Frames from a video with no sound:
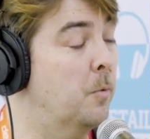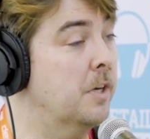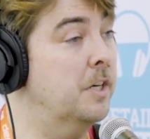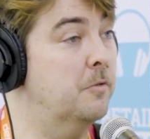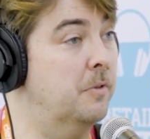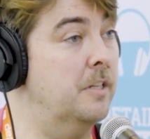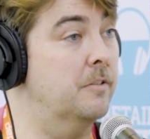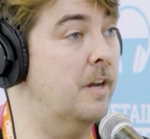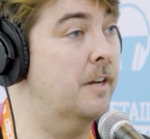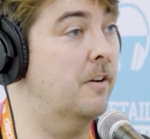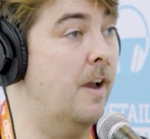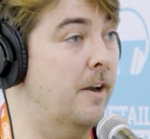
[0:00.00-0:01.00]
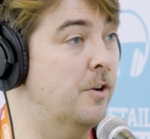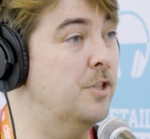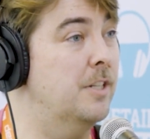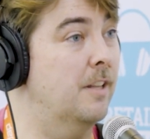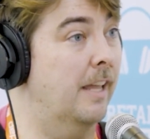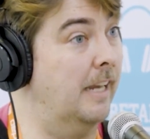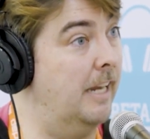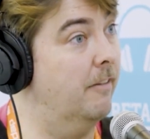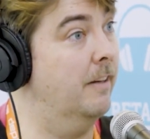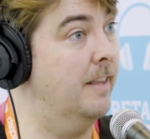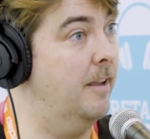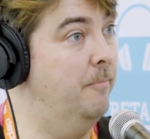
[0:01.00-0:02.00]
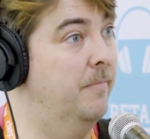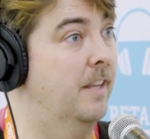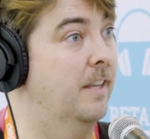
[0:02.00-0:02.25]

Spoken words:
we're going to redirect our energy to like hearing them